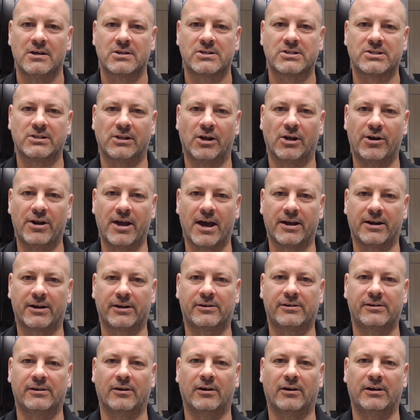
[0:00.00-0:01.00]

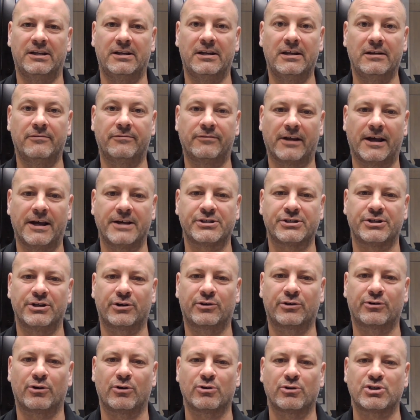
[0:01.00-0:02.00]
slowdown in inflation
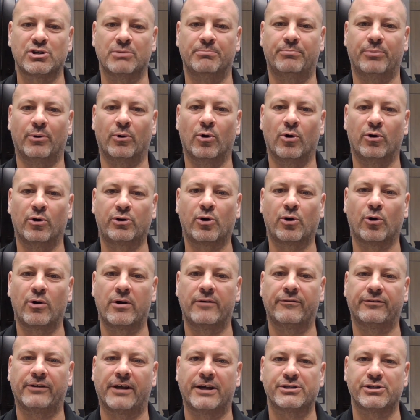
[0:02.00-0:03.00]
across the board, core
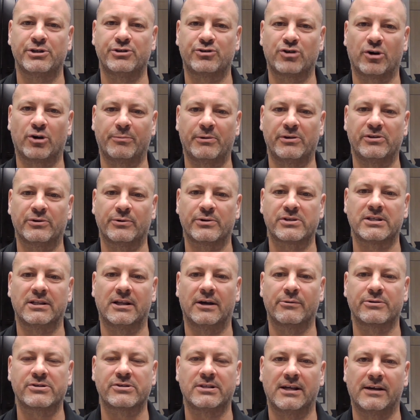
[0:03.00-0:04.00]
inflation dropping to its
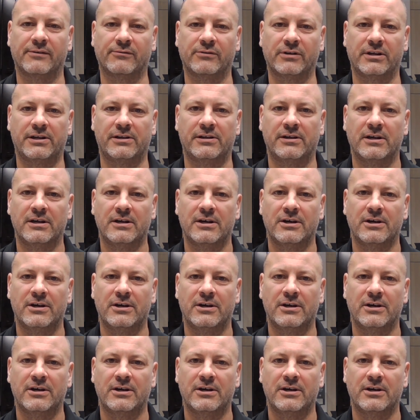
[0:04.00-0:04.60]
lowest level in